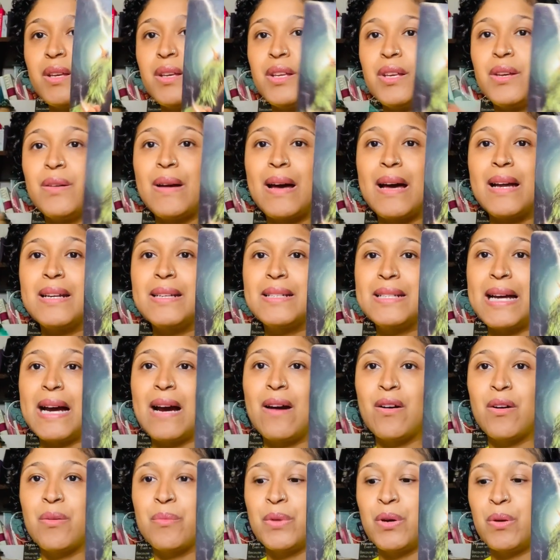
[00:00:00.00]
You had a
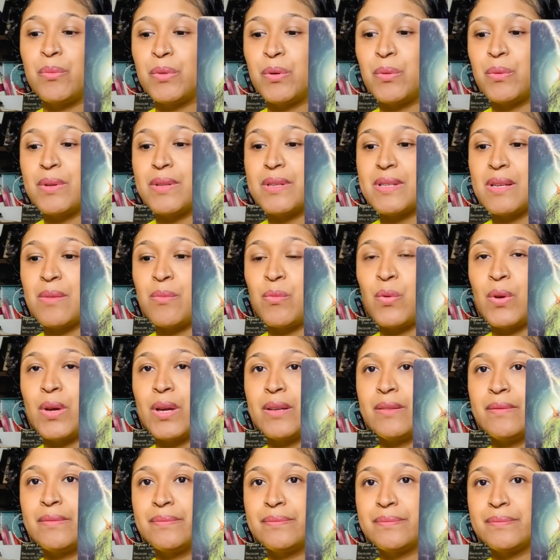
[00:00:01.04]
tower moment with
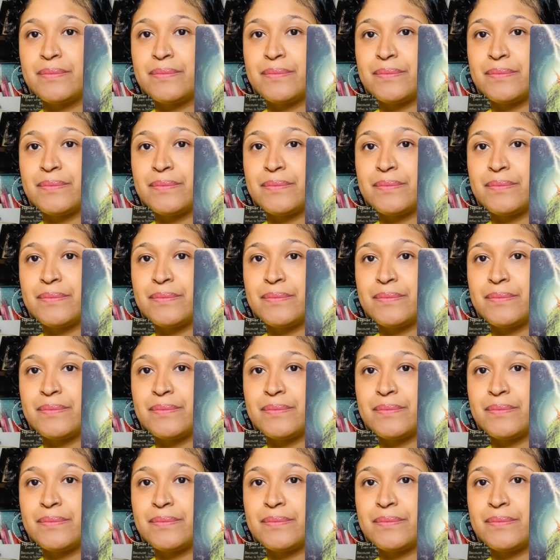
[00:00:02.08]
someone,